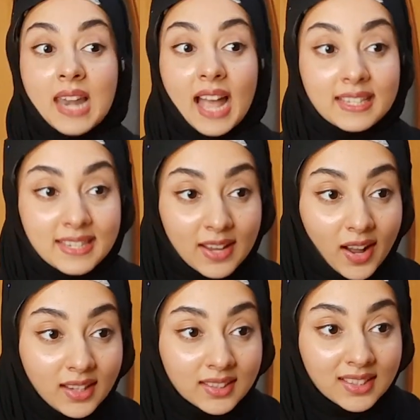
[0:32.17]
last
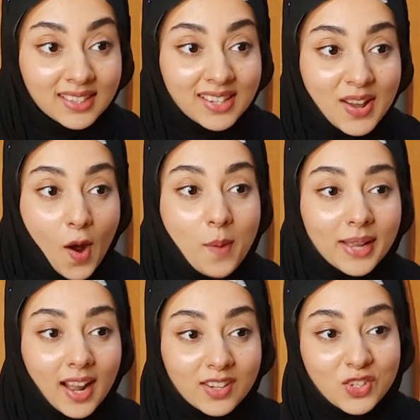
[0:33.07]
year, oh
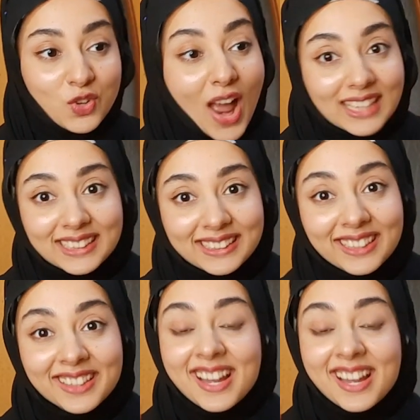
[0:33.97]
my god, stress!